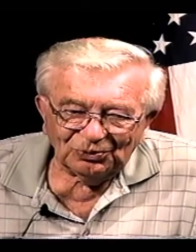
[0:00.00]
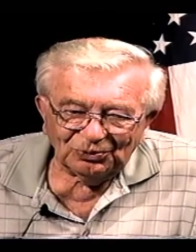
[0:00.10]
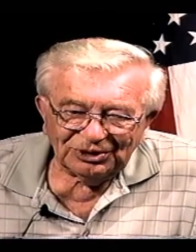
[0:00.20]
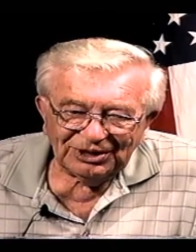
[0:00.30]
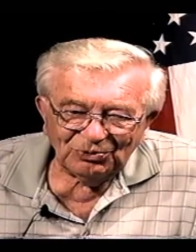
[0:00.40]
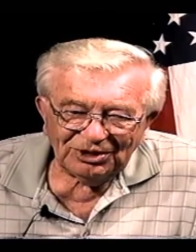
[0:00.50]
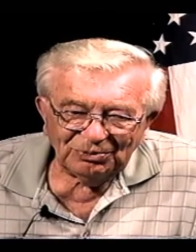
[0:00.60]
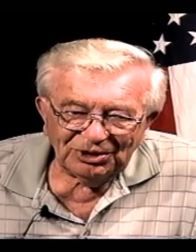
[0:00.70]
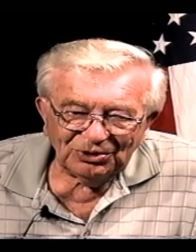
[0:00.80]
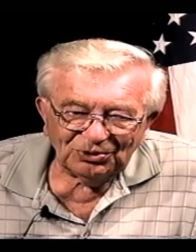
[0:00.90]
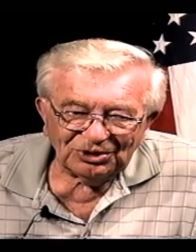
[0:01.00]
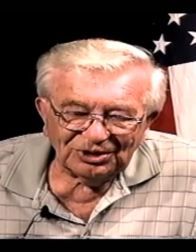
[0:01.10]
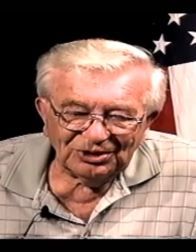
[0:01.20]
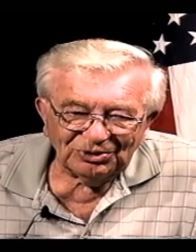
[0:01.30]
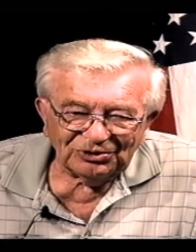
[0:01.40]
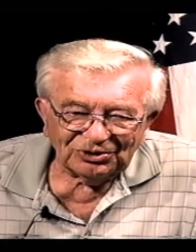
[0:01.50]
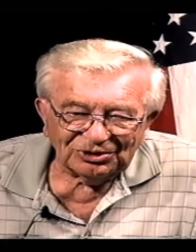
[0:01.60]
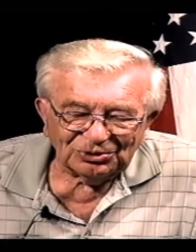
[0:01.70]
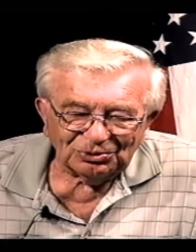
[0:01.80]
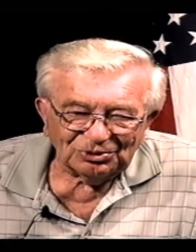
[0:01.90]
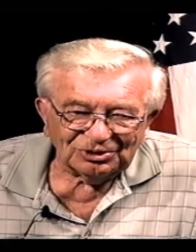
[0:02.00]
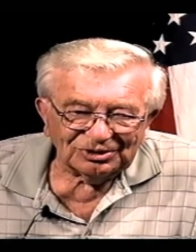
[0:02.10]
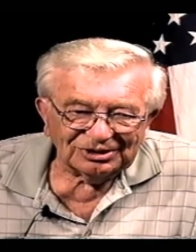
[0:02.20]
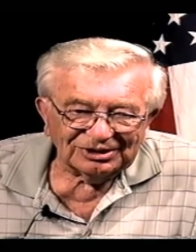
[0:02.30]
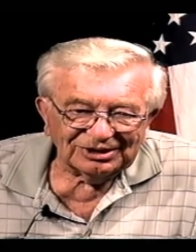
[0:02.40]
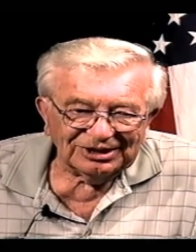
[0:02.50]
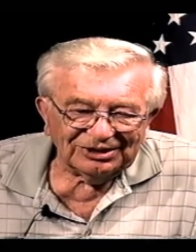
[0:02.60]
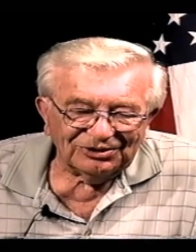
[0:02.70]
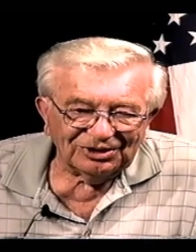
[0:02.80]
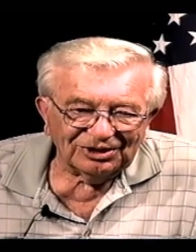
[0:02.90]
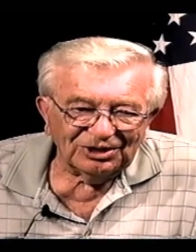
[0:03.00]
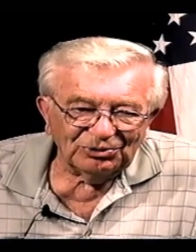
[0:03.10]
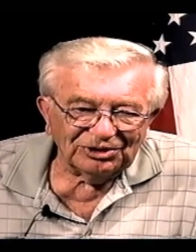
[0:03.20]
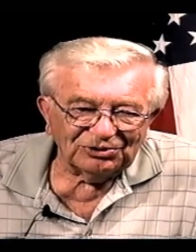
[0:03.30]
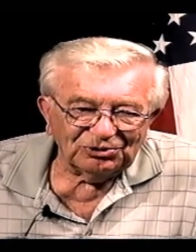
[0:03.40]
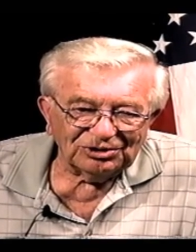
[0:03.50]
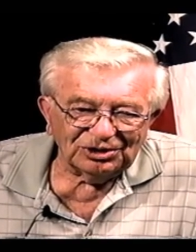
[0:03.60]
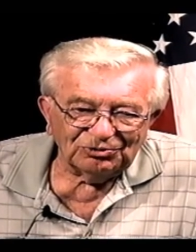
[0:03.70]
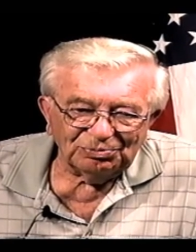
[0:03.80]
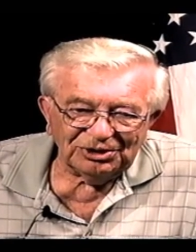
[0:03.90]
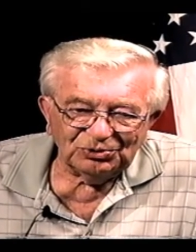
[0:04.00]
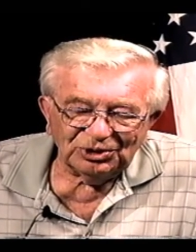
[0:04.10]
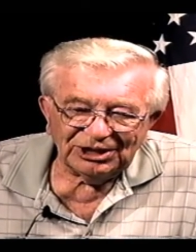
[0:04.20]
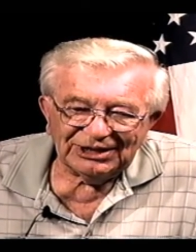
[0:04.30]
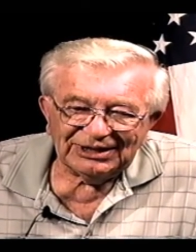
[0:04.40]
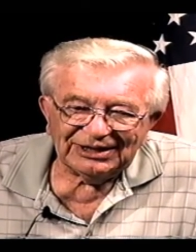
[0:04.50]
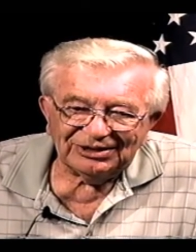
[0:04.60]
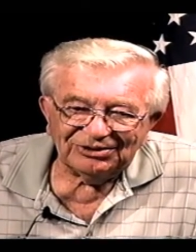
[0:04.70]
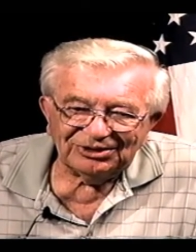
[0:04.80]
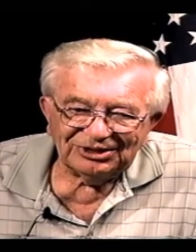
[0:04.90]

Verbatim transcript: when they wanted me to go to gunnery gunnery instructor for B-29s,